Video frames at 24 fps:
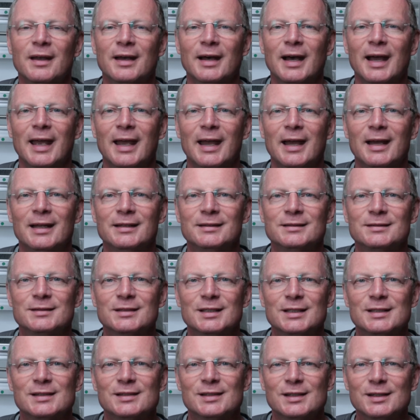and
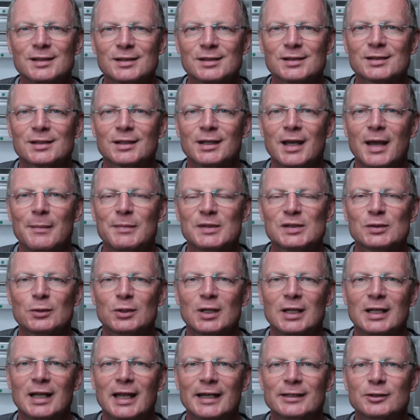in this episode
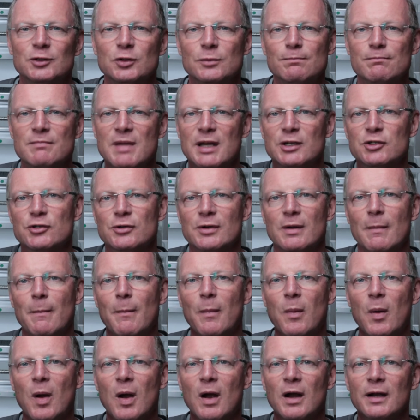I like to measure a
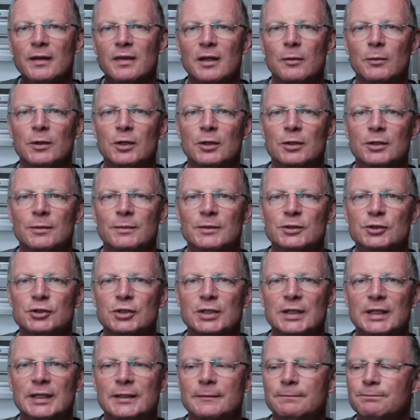part that we're going to
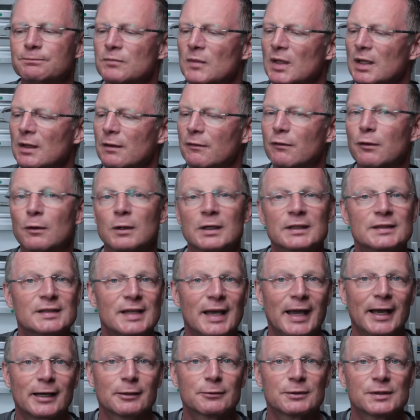machine for its
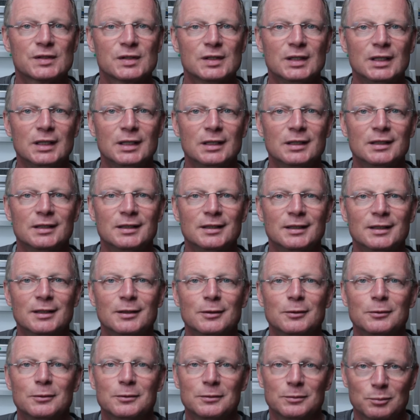accuracy.
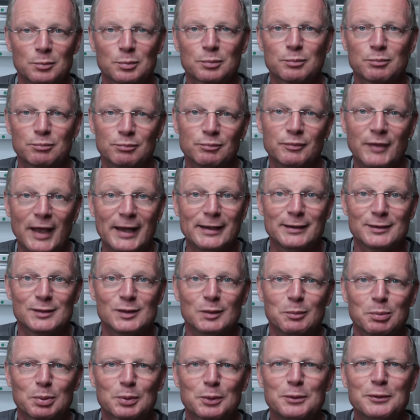That is
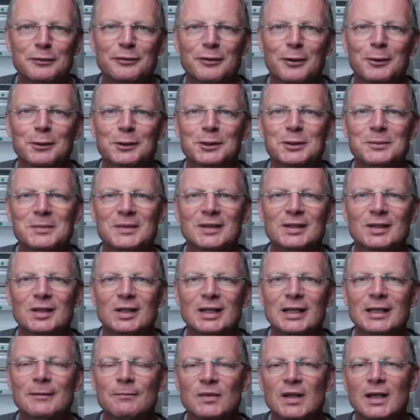the proof
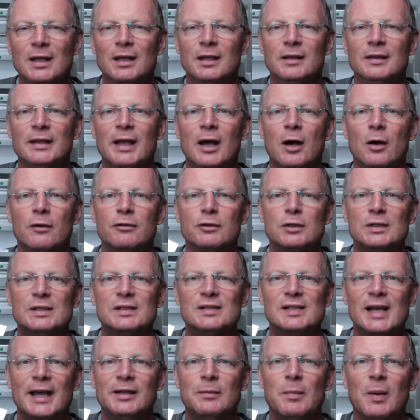ultimately now, if you
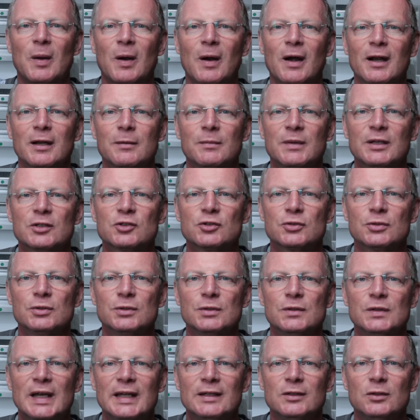design a part, make
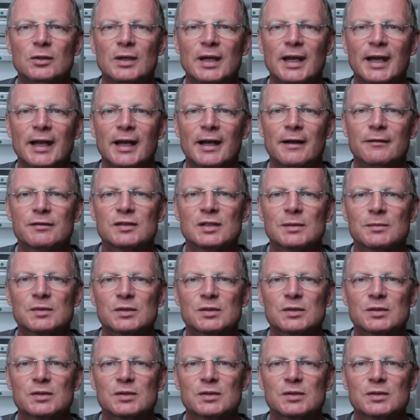sure that you have some